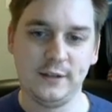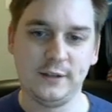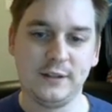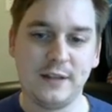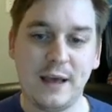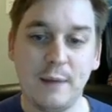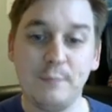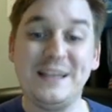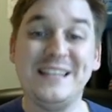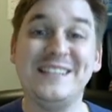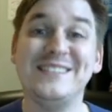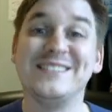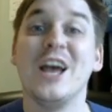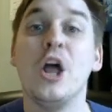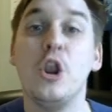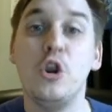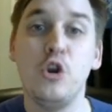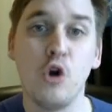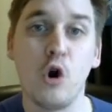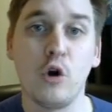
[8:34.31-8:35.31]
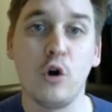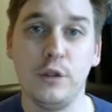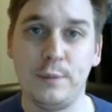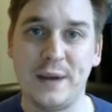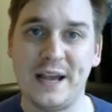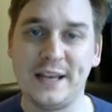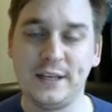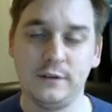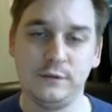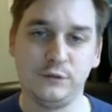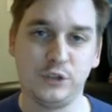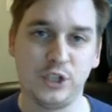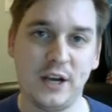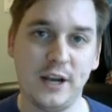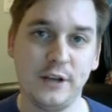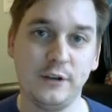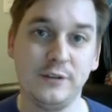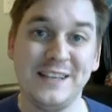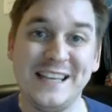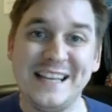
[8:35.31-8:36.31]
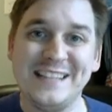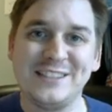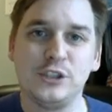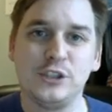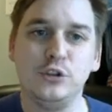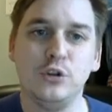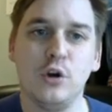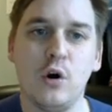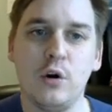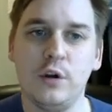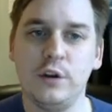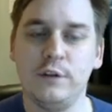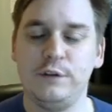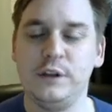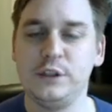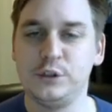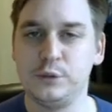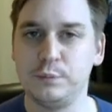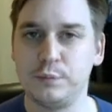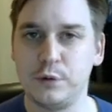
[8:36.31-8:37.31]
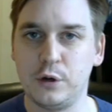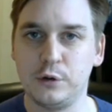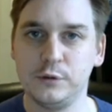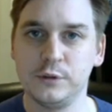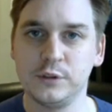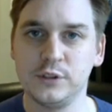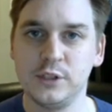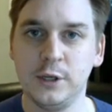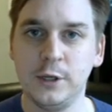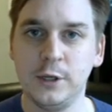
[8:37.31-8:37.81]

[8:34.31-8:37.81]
That means not the Bank of China. It's not an official product.